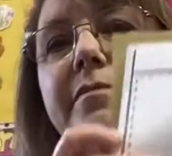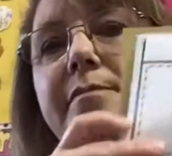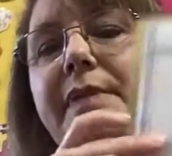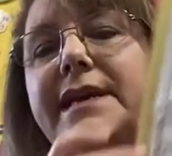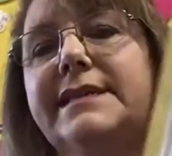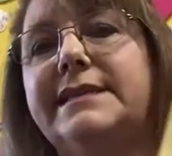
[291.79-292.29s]

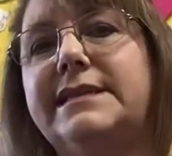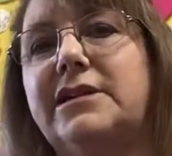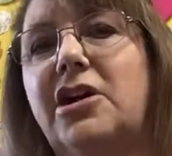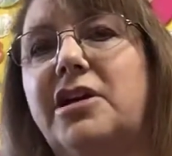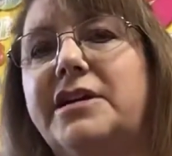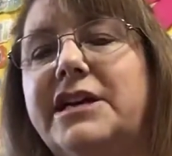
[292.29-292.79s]
paste it
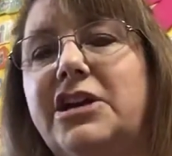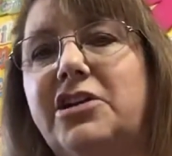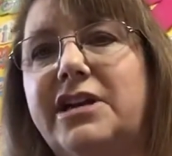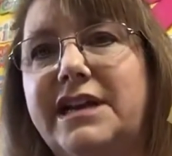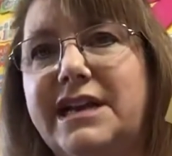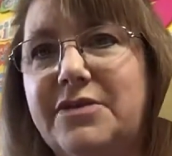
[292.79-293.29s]
on here
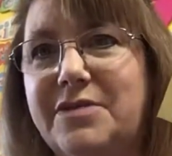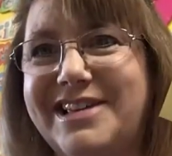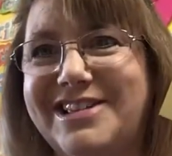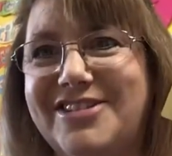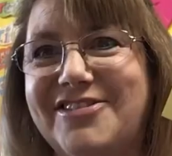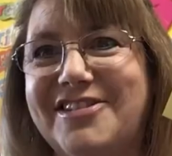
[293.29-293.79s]
any way
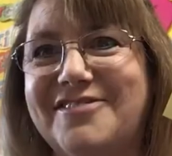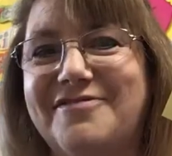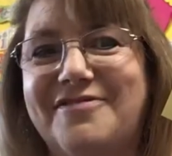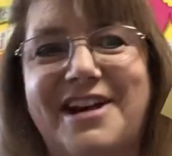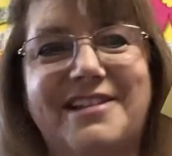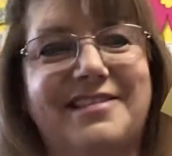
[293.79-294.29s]
that you can
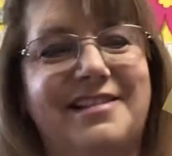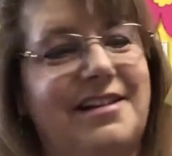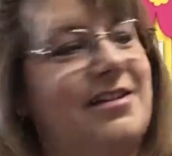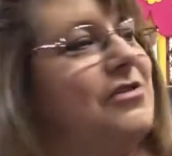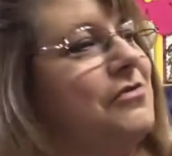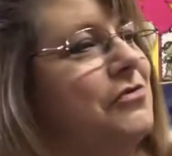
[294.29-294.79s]
find
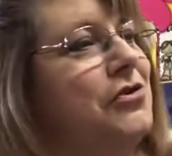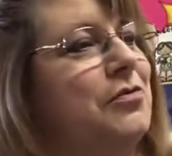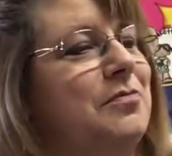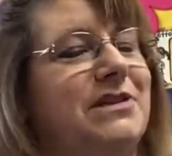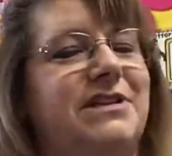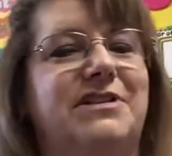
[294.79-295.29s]

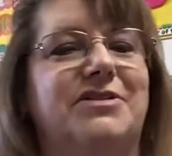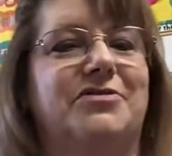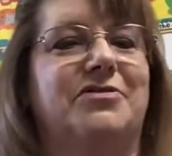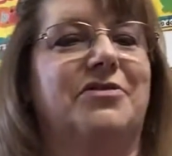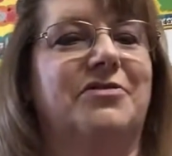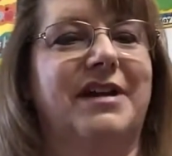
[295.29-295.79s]
room to do,
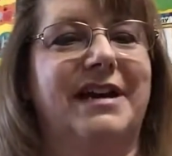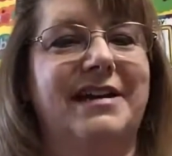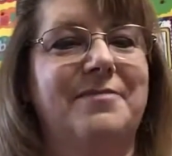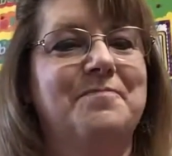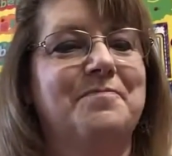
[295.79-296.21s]
okay?